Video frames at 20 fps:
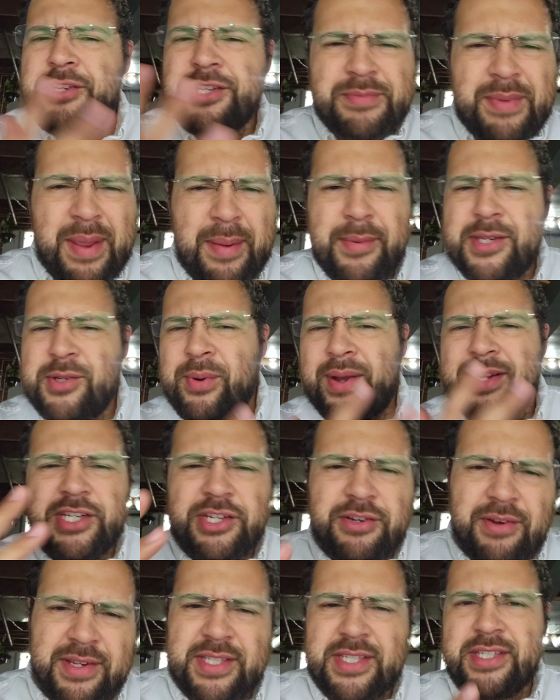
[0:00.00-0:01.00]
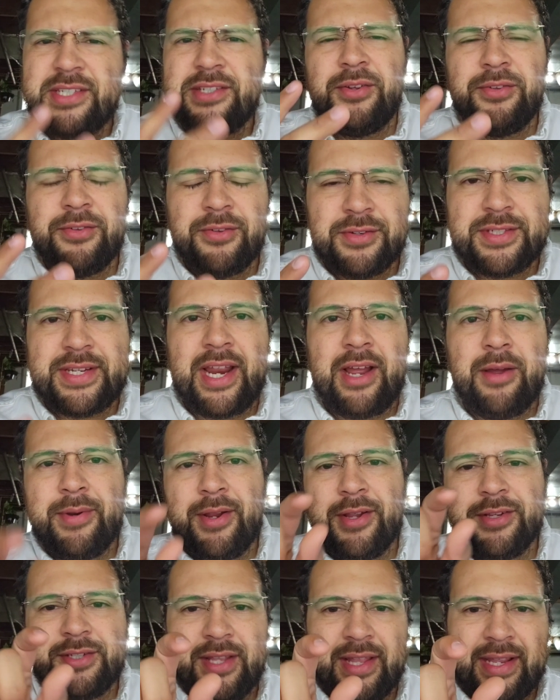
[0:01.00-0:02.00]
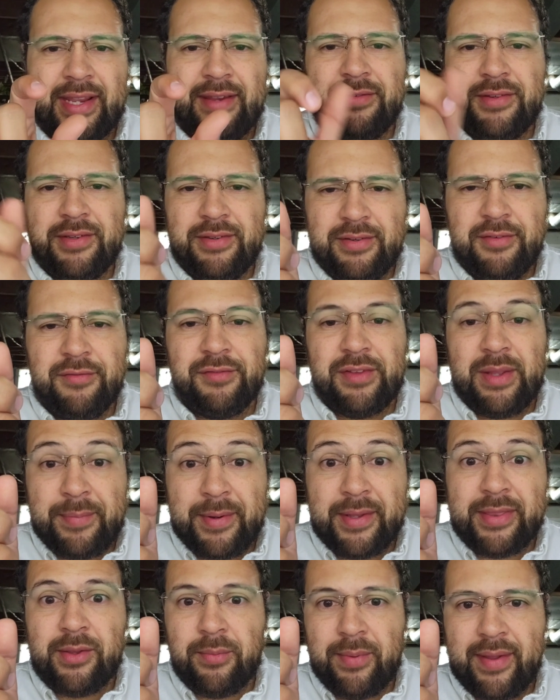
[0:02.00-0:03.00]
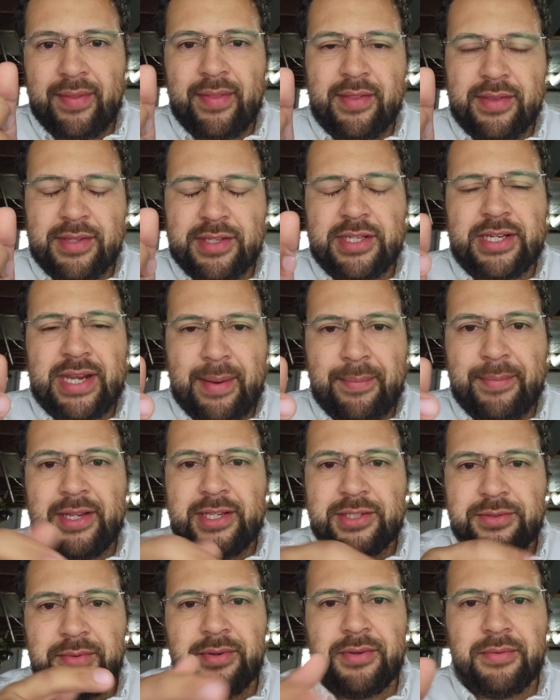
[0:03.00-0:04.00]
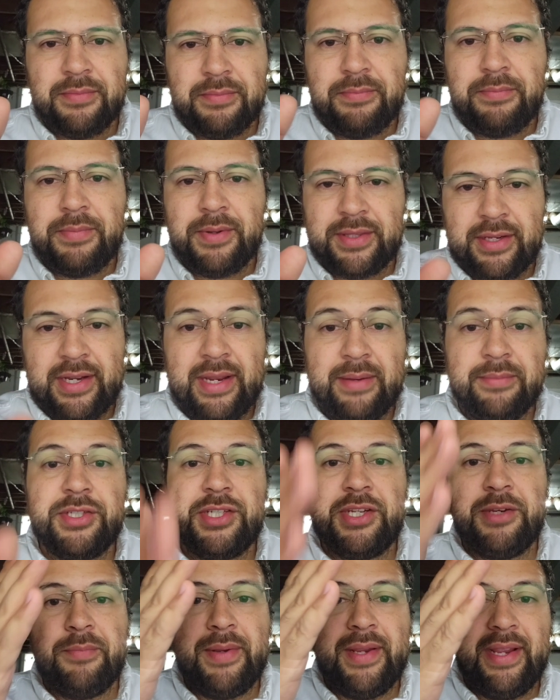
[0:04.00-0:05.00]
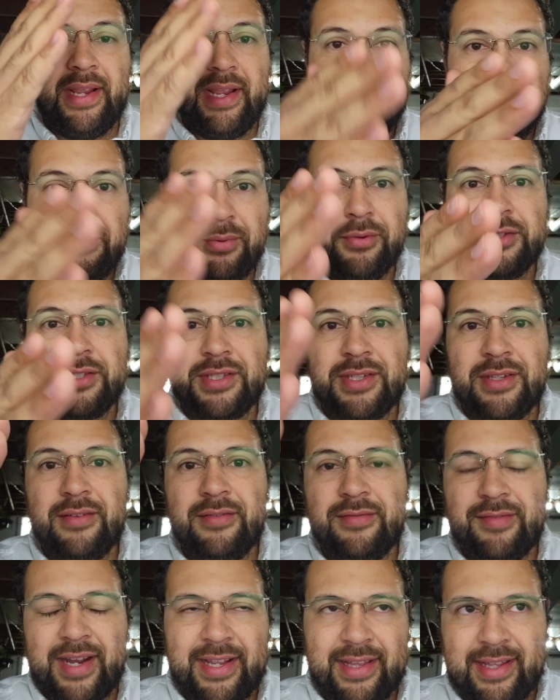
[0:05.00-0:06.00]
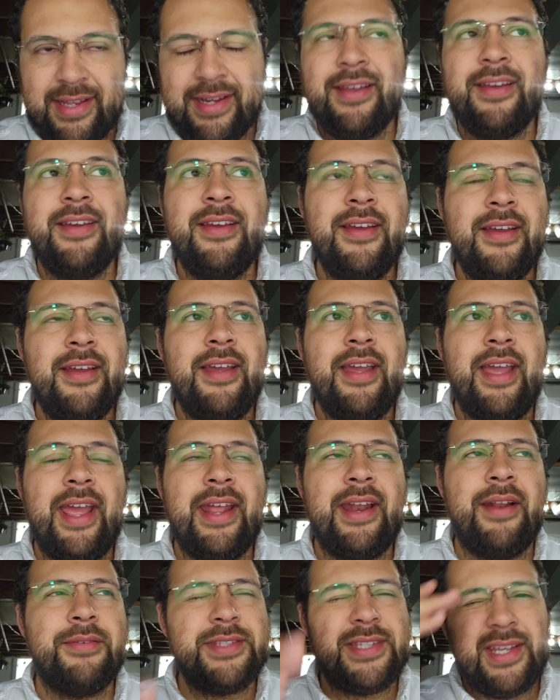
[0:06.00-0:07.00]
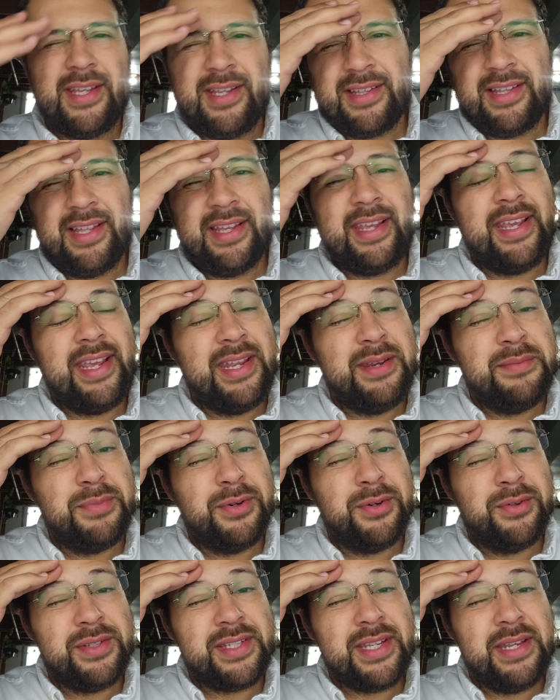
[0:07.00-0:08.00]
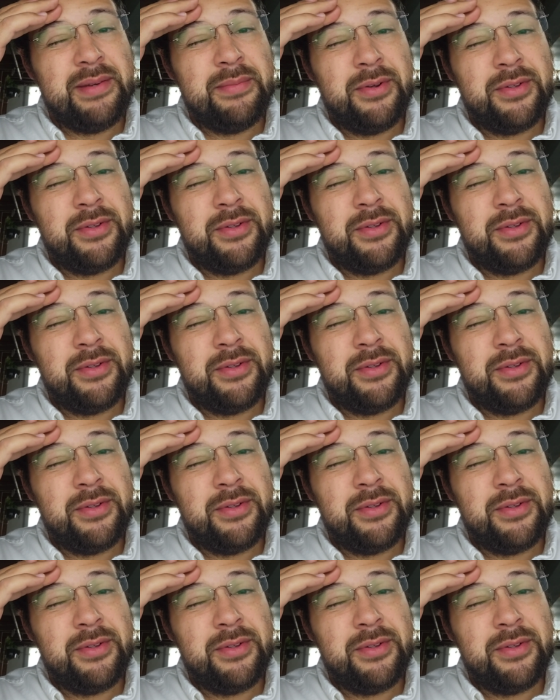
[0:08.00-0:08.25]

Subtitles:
just maybe thinking like she dresses an older style, but also like you flip it in the way that the Japanese will, the name should be in boots Violet. And I was thinking like in boots.